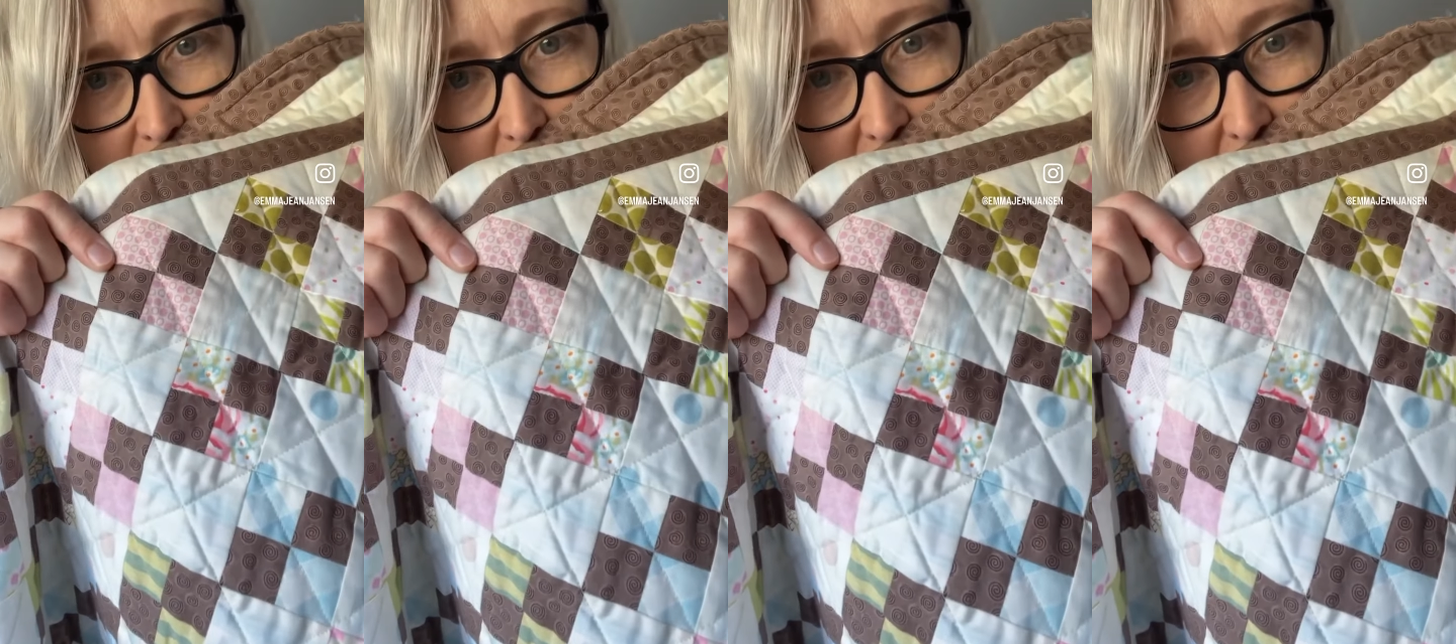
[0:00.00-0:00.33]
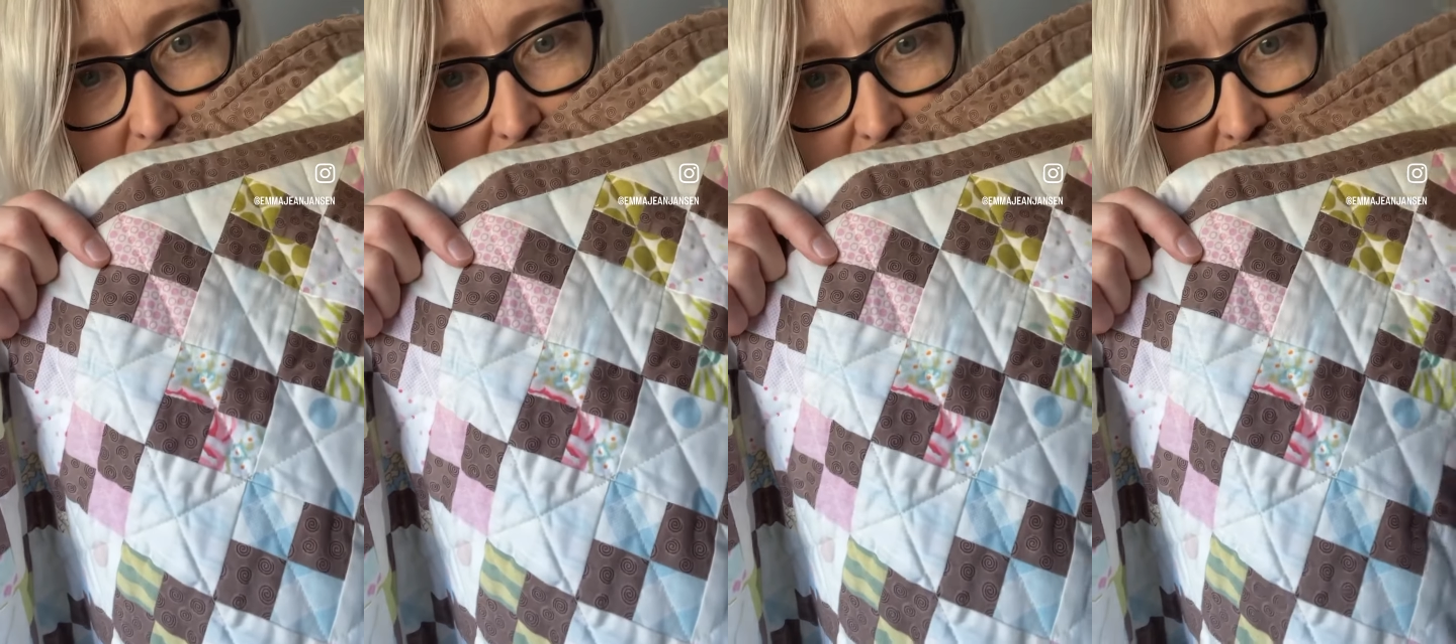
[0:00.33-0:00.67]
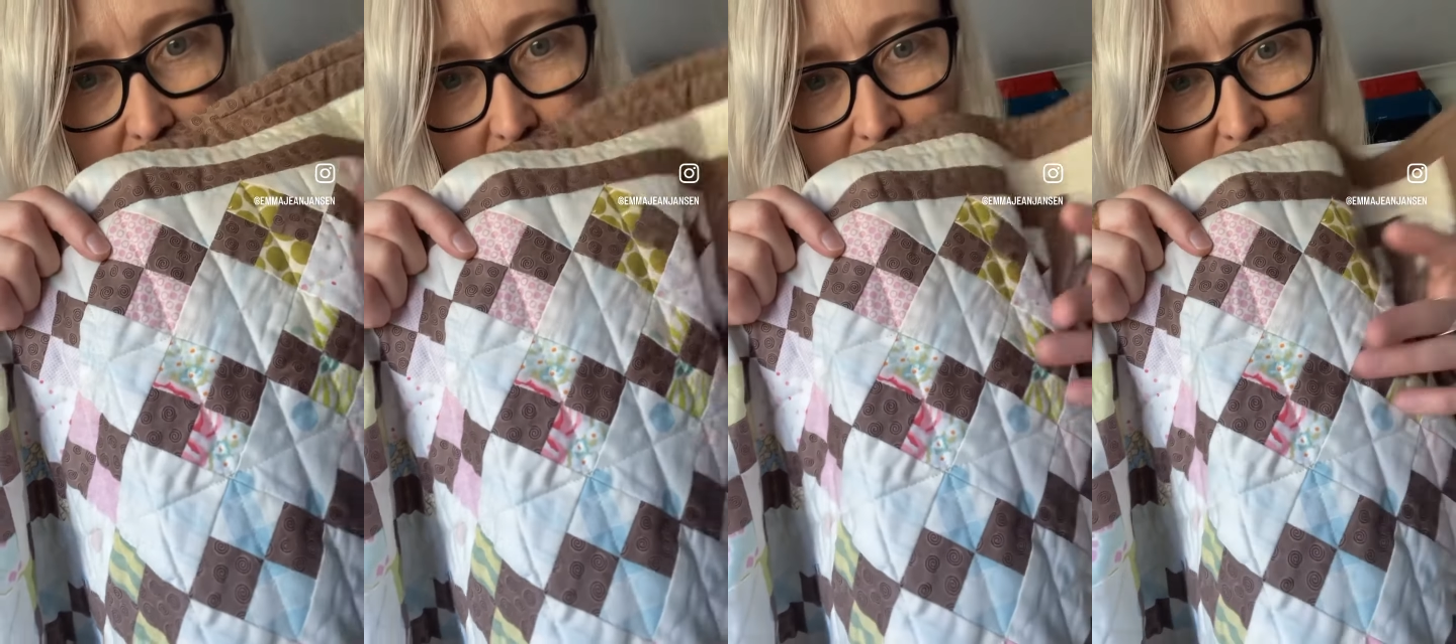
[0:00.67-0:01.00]
I think that's a
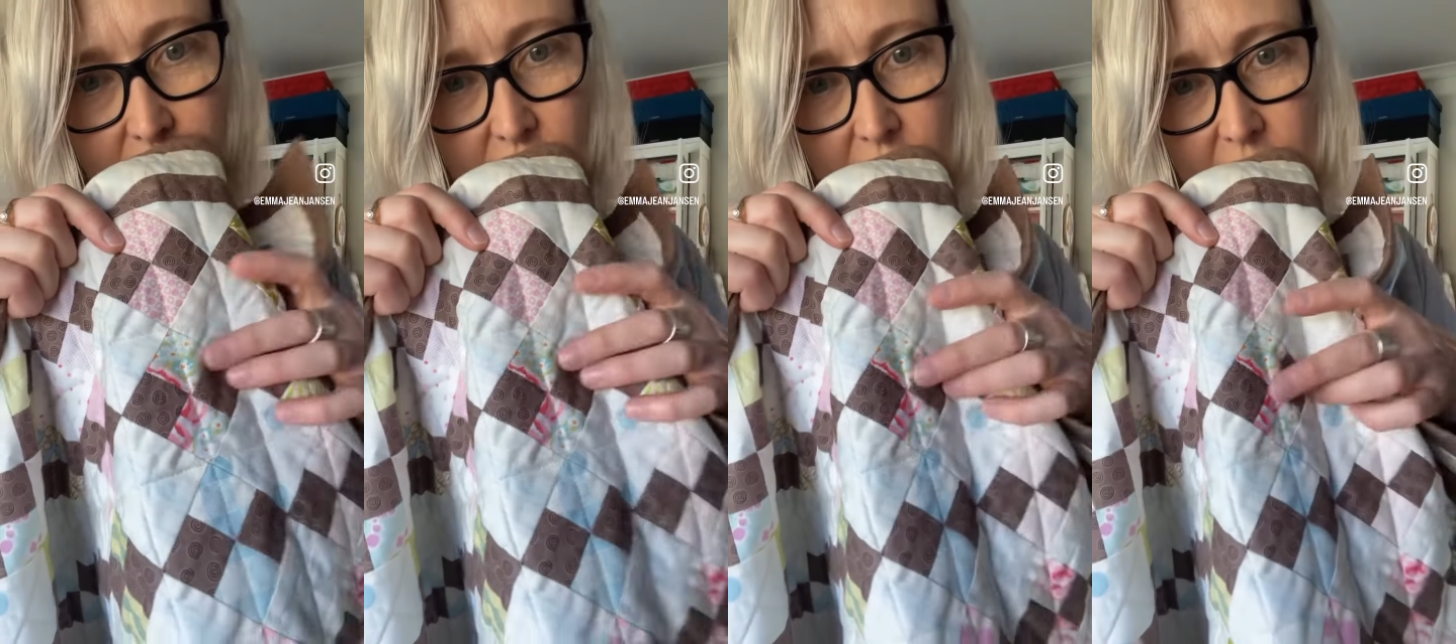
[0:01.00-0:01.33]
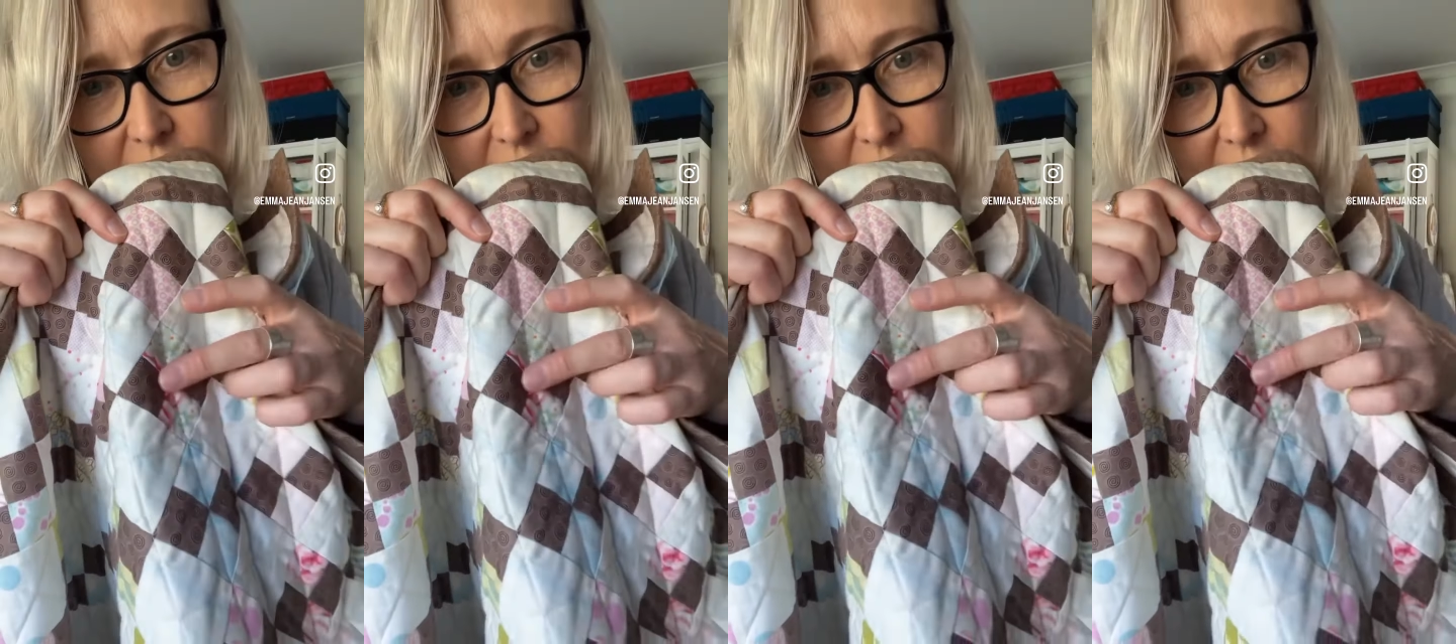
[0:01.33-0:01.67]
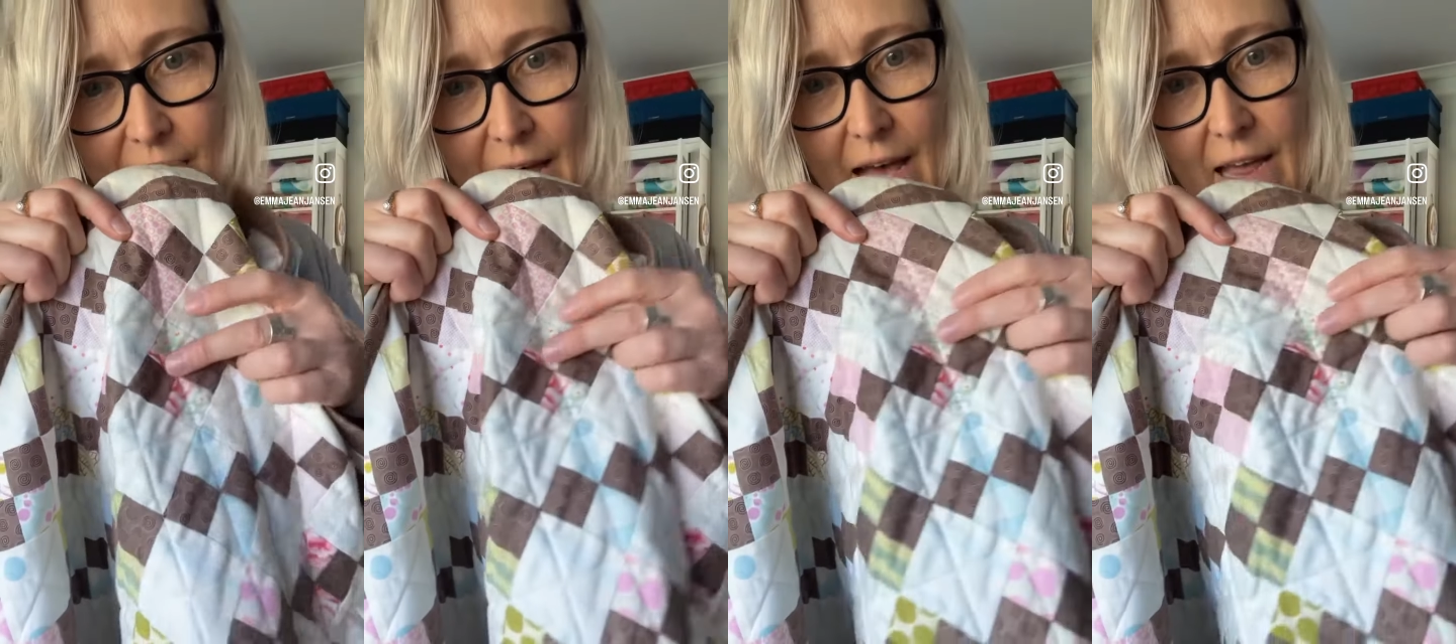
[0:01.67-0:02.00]
1930s. That's a
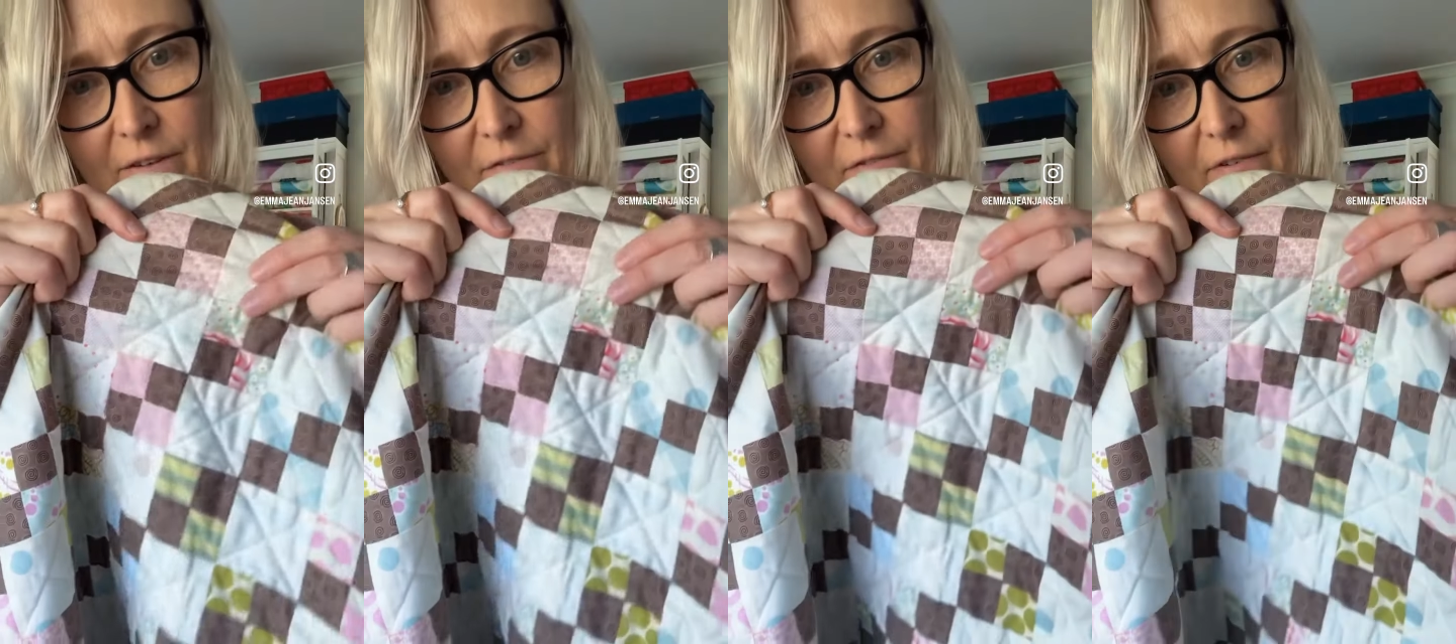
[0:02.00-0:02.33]
Cafe.